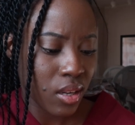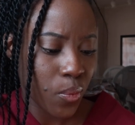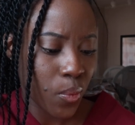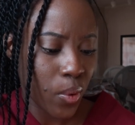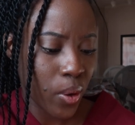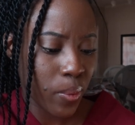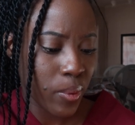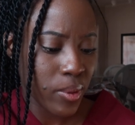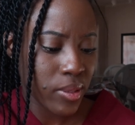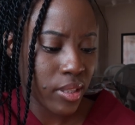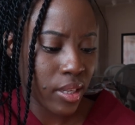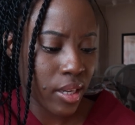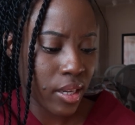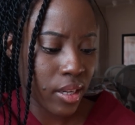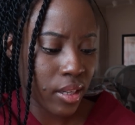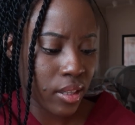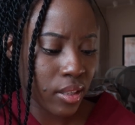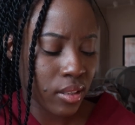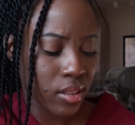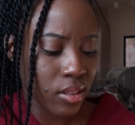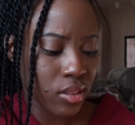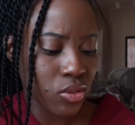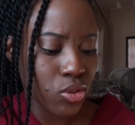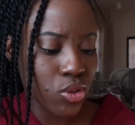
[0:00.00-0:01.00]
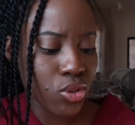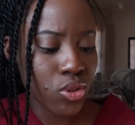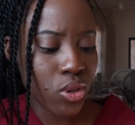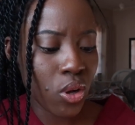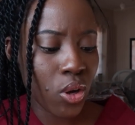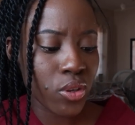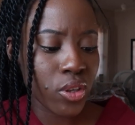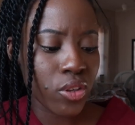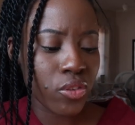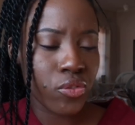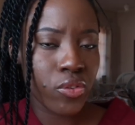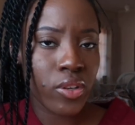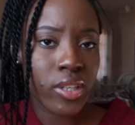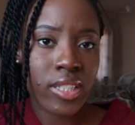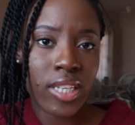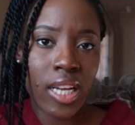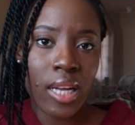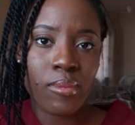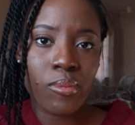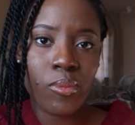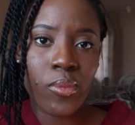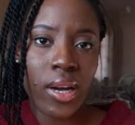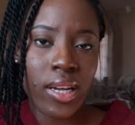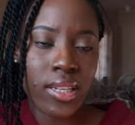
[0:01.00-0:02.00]
where was i use all your free
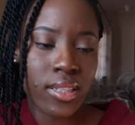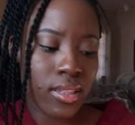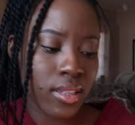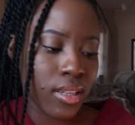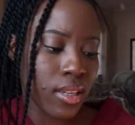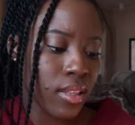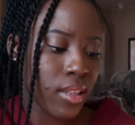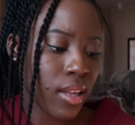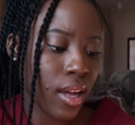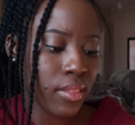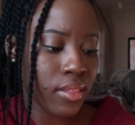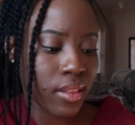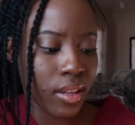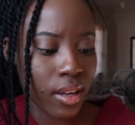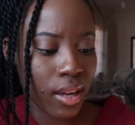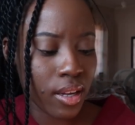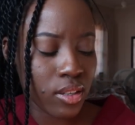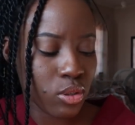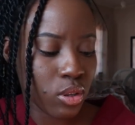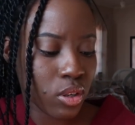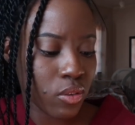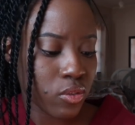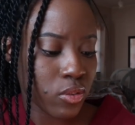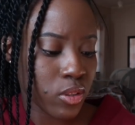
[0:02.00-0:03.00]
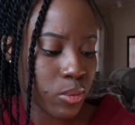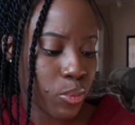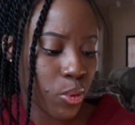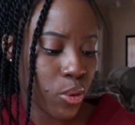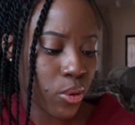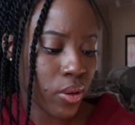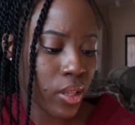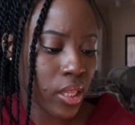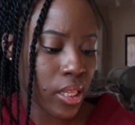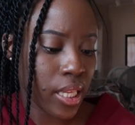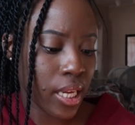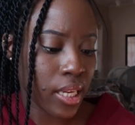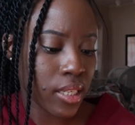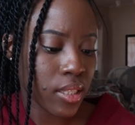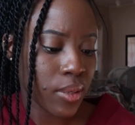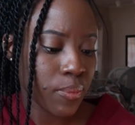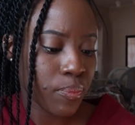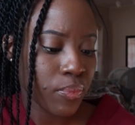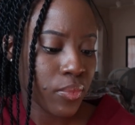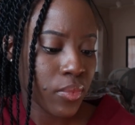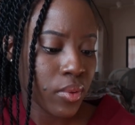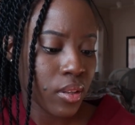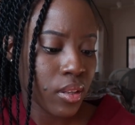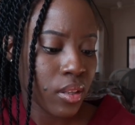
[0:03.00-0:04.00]
time wisely i think i sort of spoke on that
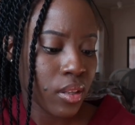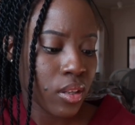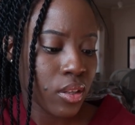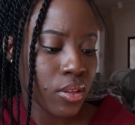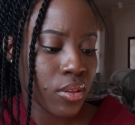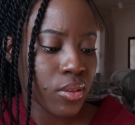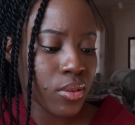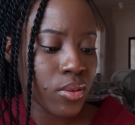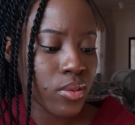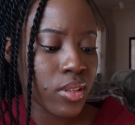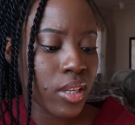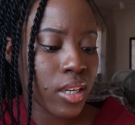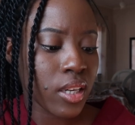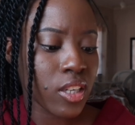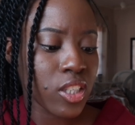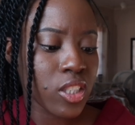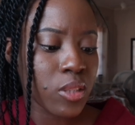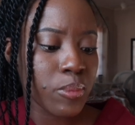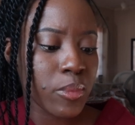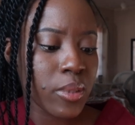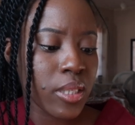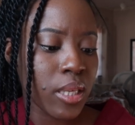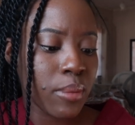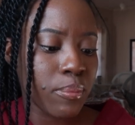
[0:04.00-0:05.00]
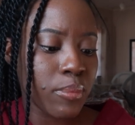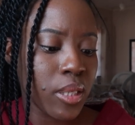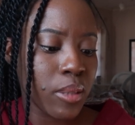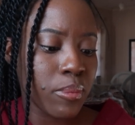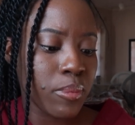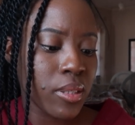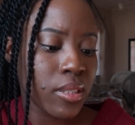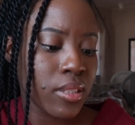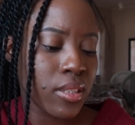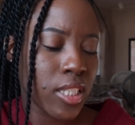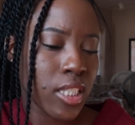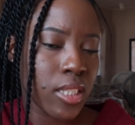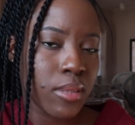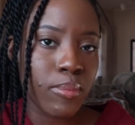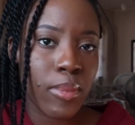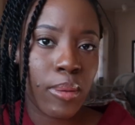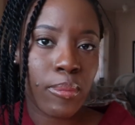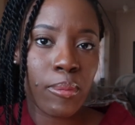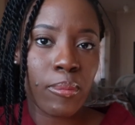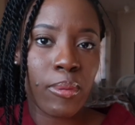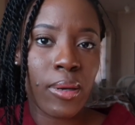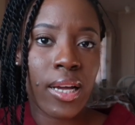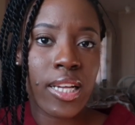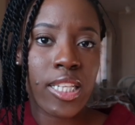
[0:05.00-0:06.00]
use english medium ppts blah
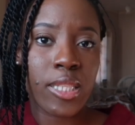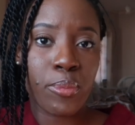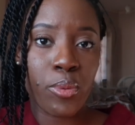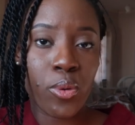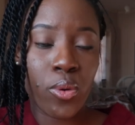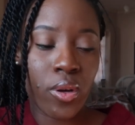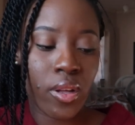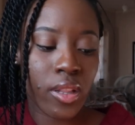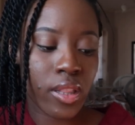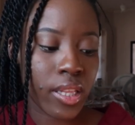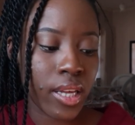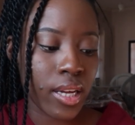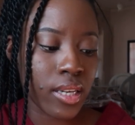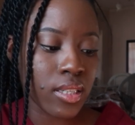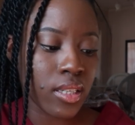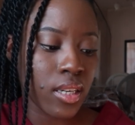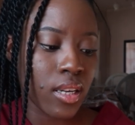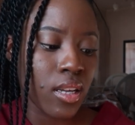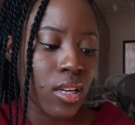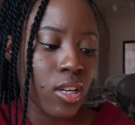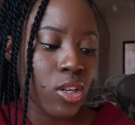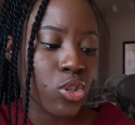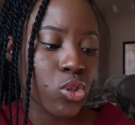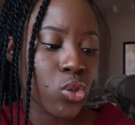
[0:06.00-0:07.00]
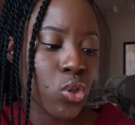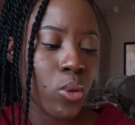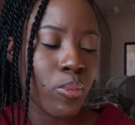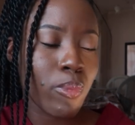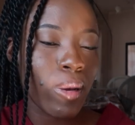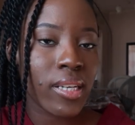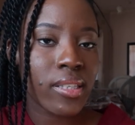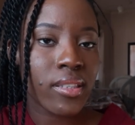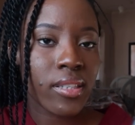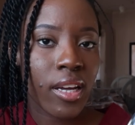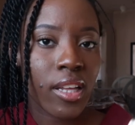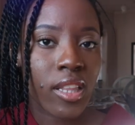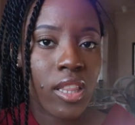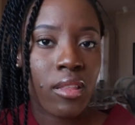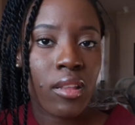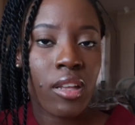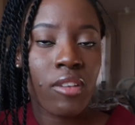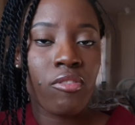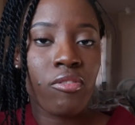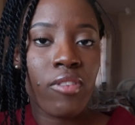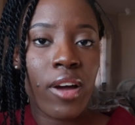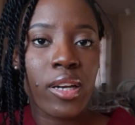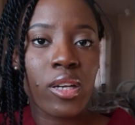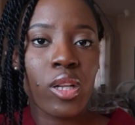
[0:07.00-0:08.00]
blah blah i spoke on that so my 10th
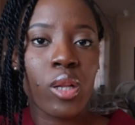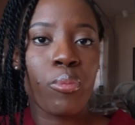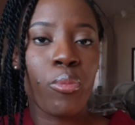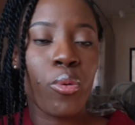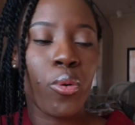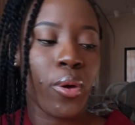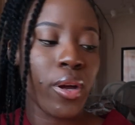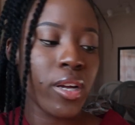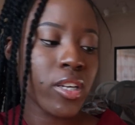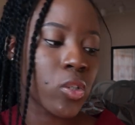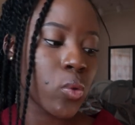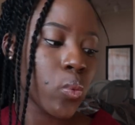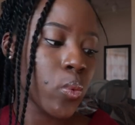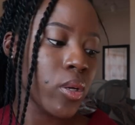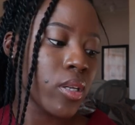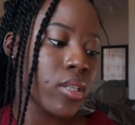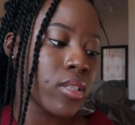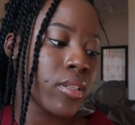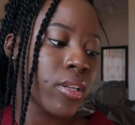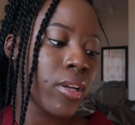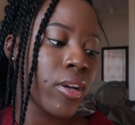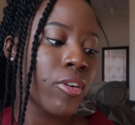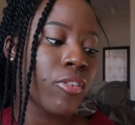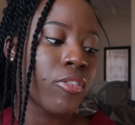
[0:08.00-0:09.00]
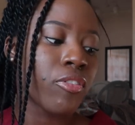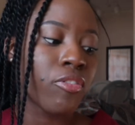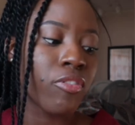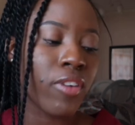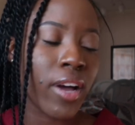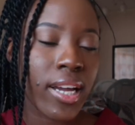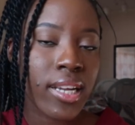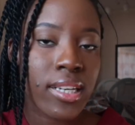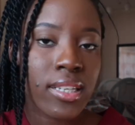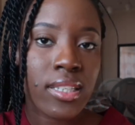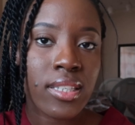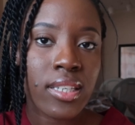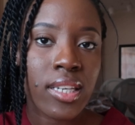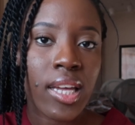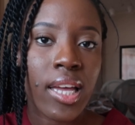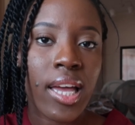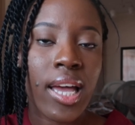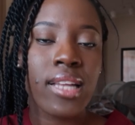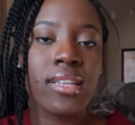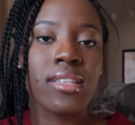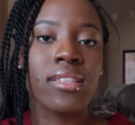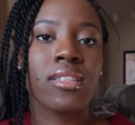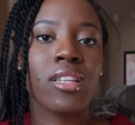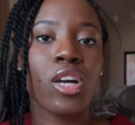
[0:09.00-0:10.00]
and final point was fight
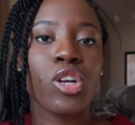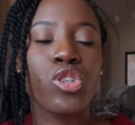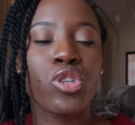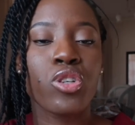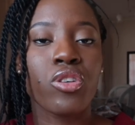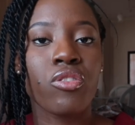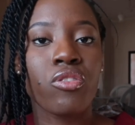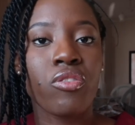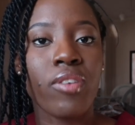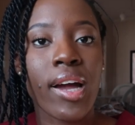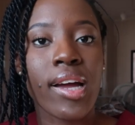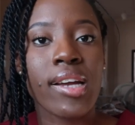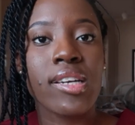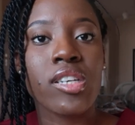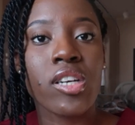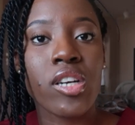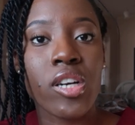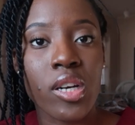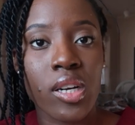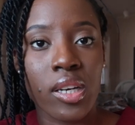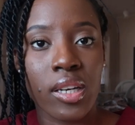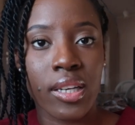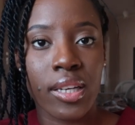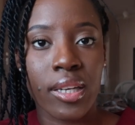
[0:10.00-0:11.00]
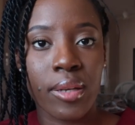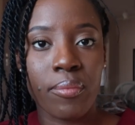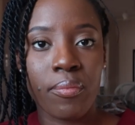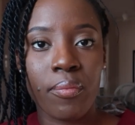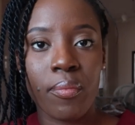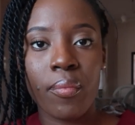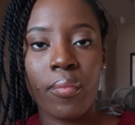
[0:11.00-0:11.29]
and start your fight early